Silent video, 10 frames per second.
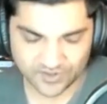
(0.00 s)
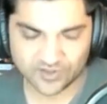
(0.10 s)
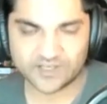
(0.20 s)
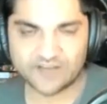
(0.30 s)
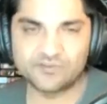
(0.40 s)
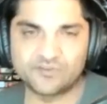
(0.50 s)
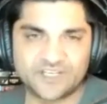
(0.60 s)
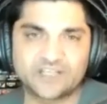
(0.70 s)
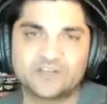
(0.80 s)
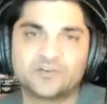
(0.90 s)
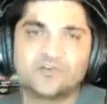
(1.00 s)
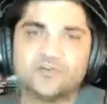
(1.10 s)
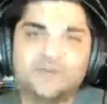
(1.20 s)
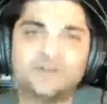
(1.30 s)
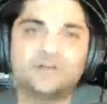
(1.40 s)
a certain level of
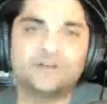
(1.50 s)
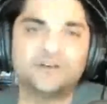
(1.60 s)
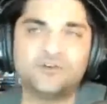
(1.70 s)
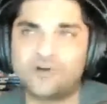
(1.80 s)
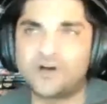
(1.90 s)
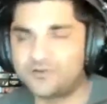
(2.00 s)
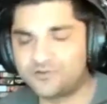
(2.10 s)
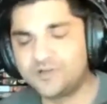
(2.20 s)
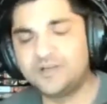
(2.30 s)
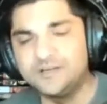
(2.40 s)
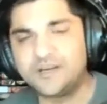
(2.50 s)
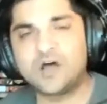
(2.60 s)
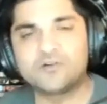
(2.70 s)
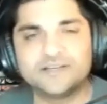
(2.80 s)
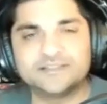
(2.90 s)
technical ability and know how.
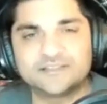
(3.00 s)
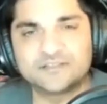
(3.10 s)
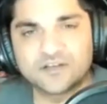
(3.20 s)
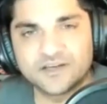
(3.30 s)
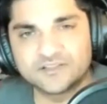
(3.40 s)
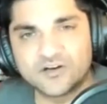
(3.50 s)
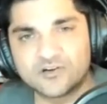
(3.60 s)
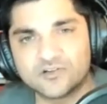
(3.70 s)
Nowadays, it's